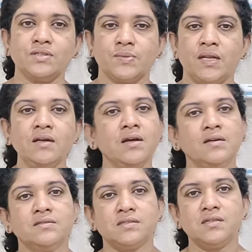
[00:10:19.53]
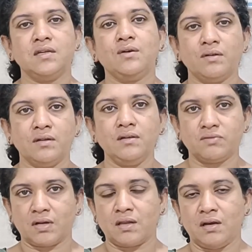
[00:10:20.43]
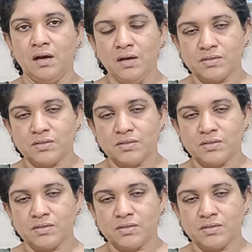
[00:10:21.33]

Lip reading: swelling sitting on the trachea.